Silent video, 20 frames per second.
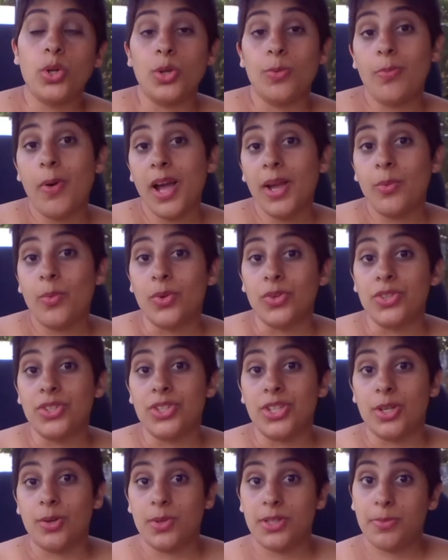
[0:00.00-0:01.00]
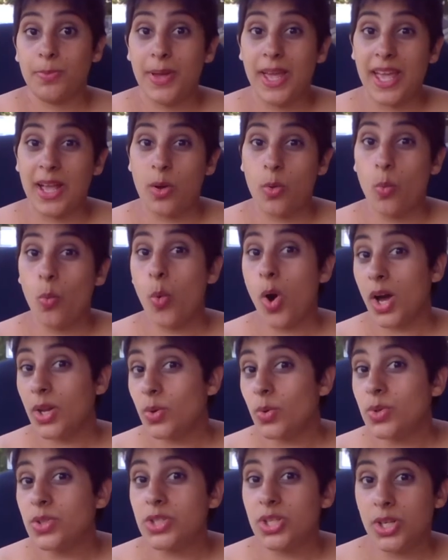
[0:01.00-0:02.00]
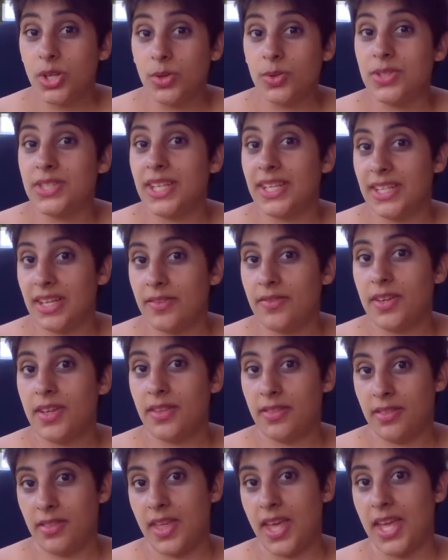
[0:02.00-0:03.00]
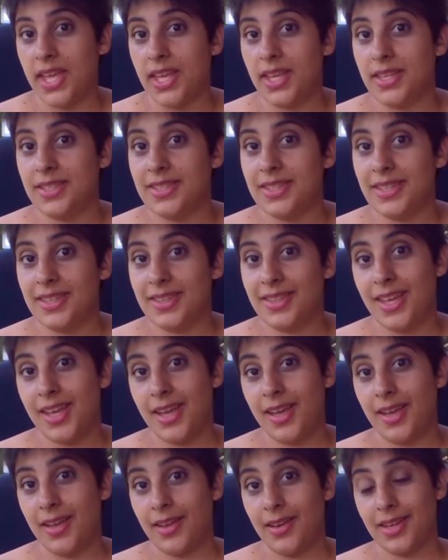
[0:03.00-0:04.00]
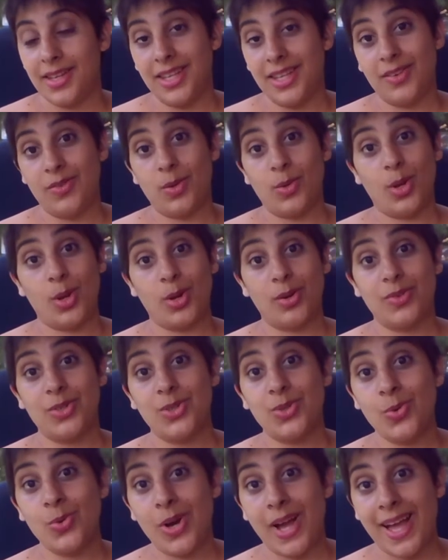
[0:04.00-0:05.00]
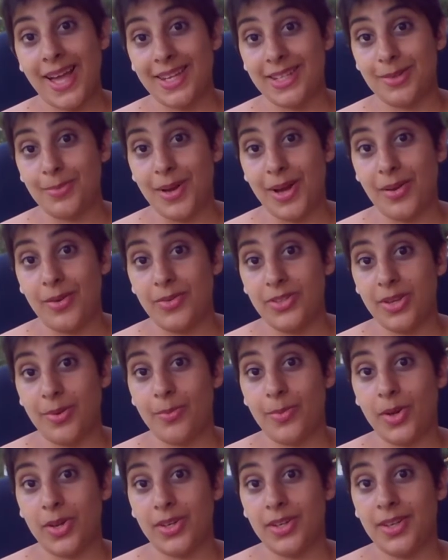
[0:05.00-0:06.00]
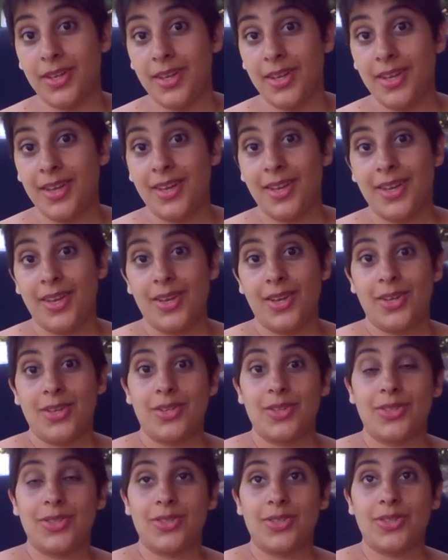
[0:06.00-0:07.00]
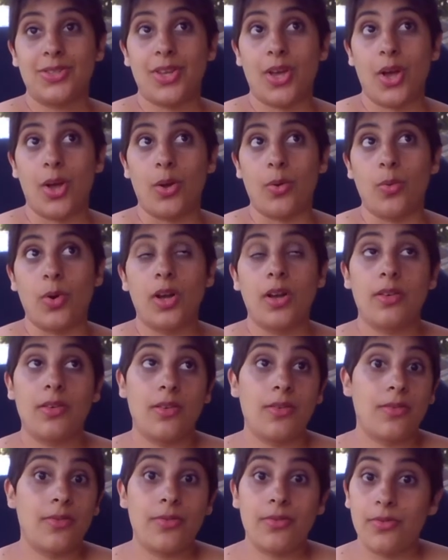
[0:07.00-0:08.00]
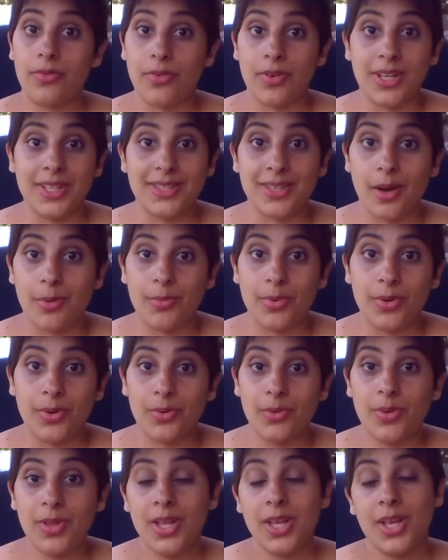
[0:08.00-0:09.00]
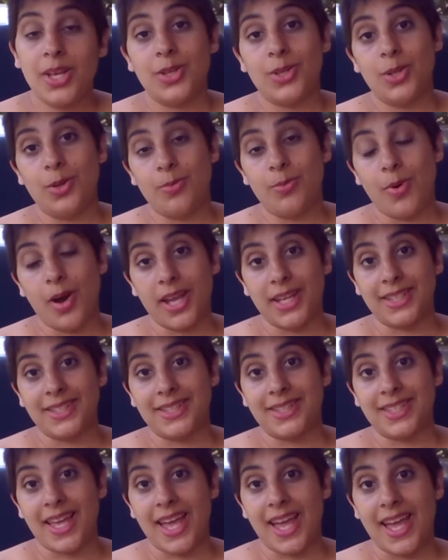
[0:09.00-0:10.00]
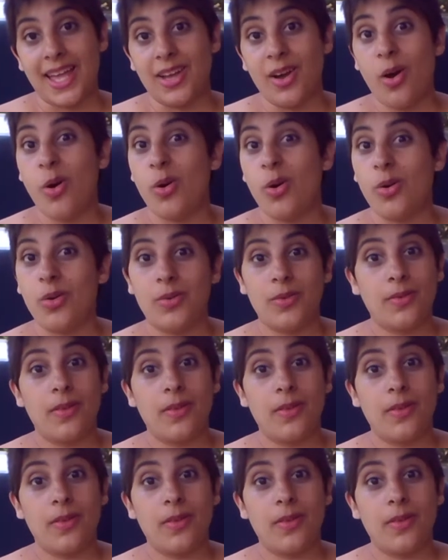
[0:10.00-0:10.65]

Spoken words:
you might want to do is pick one or two significant things that give you a lot of shorthand about someone. So, for example, you might say, oh,